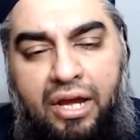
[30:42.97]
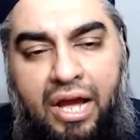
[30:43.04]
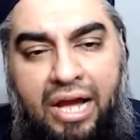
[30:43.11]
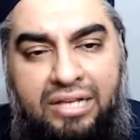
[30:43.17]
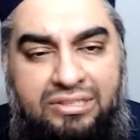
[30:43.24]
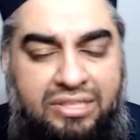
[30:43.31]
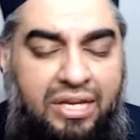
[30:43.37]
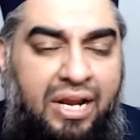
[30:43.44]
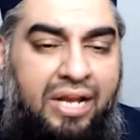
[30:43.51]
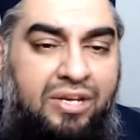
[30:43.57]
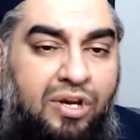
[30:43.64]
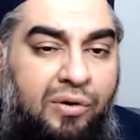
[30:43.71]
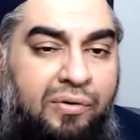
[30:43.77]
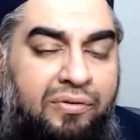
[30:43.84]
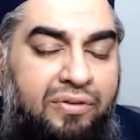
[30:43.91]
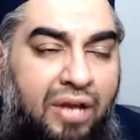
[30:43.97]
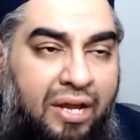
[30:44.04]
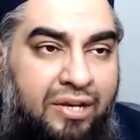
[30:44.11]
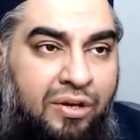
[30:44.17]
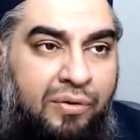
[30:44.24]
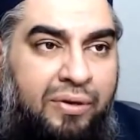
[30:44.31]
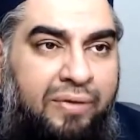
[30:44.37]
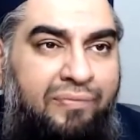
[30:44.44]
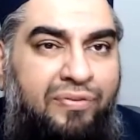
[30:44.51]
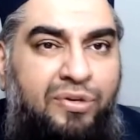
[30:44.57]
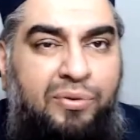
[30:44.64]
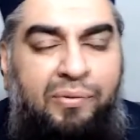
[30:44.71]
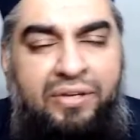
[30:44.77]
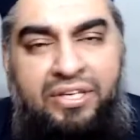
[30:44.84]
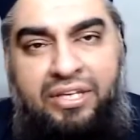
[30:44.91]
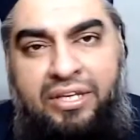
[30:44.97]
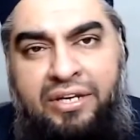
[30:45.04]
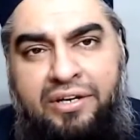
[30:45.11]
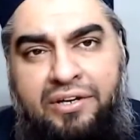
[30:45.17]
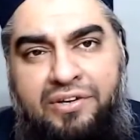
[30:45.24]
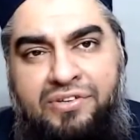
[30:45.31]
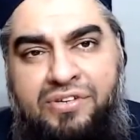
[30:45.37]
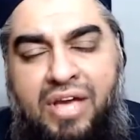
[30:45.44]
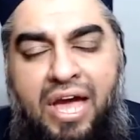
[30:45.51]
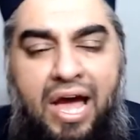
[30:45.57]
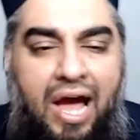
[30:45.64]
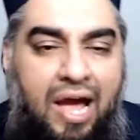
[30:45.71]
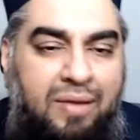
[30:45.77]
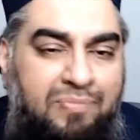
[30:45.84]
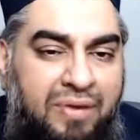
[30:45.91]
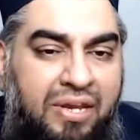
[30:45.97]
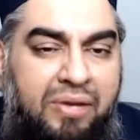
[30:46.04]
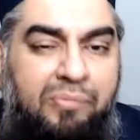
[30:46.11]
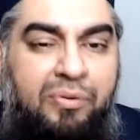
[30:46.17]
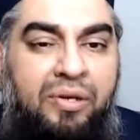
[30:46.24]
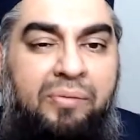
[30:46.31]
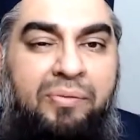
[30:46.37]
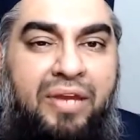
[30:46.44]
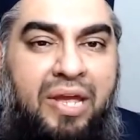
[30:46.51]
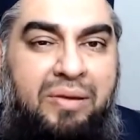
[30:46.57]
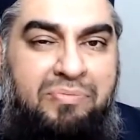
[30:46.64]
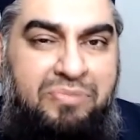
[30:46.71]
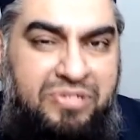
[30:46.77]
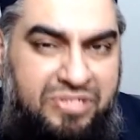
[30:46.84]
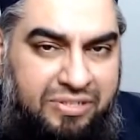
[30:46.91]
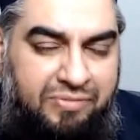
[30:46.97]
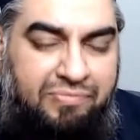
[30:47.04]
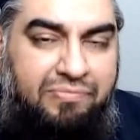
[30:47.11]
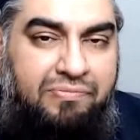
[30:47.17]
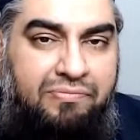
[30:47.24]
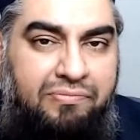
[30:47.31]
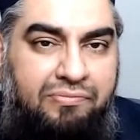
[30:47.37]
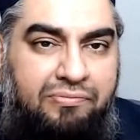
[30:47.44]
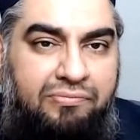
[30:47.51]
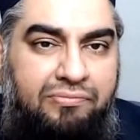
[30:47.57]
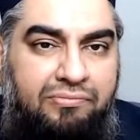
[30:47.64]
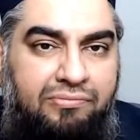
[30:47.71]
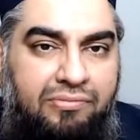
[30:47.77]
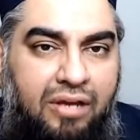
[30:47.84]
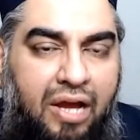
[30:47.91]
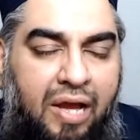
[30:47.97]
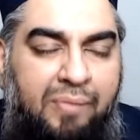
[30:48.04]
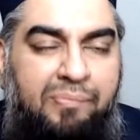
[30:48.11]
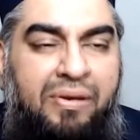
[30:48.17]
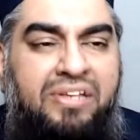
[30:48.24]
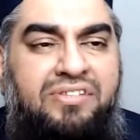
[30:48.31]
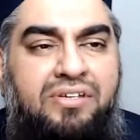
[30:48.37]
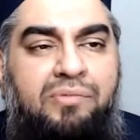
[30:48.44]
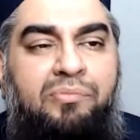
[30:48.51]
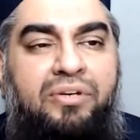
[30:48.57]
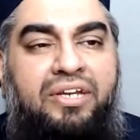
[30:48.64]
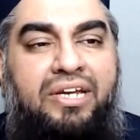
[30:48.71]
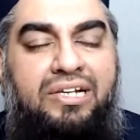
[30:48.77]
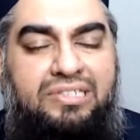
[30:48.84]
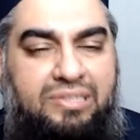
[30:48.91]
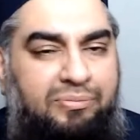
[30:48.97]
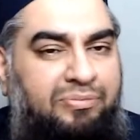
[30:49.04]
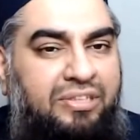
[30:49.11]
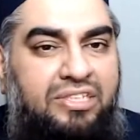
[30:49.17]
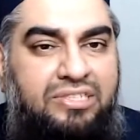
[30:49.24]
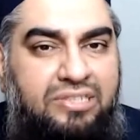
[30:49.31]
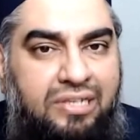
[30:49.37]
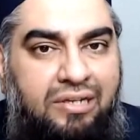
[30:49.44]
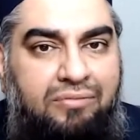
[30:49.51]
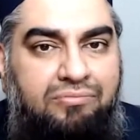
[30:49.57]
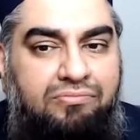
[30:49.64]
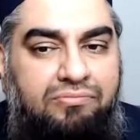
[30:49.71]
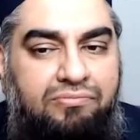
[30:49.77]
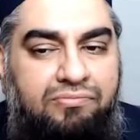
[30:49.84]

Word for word: I said, I known him for 20 years. I met him when he became Muslim. I met him when he accepted Islam.